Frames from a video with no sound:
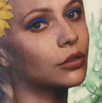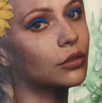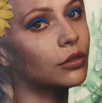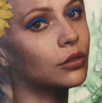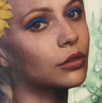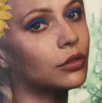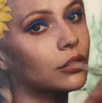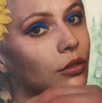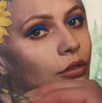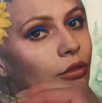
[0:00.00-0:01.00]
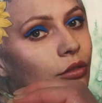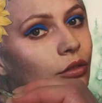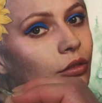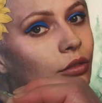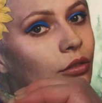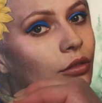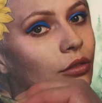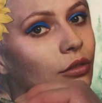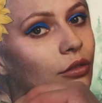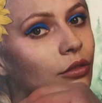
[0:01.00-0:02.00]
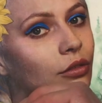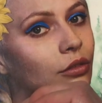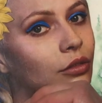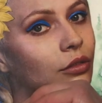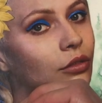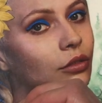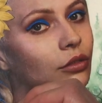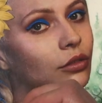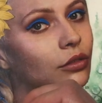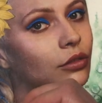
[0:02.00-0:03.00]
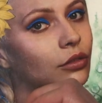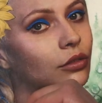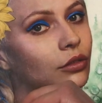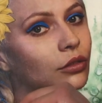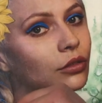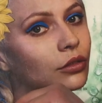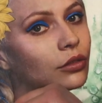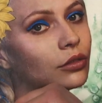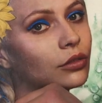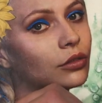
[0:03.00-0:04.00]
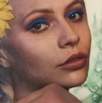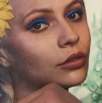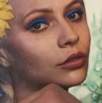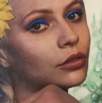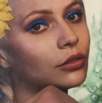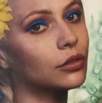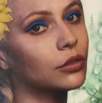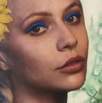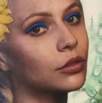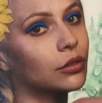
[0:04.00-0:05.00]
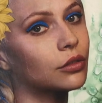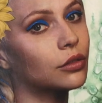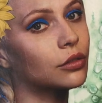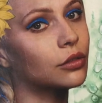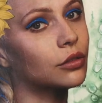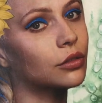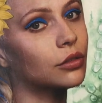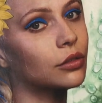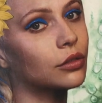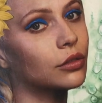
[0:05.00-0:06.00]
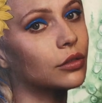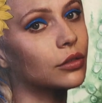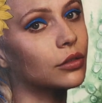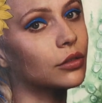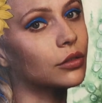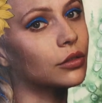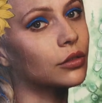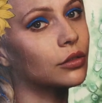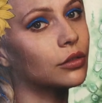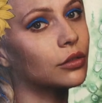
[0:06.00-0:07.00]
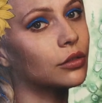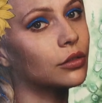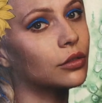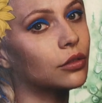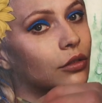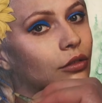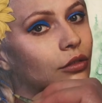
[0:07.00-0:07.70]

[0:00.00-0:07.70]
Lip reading: Nothing is said.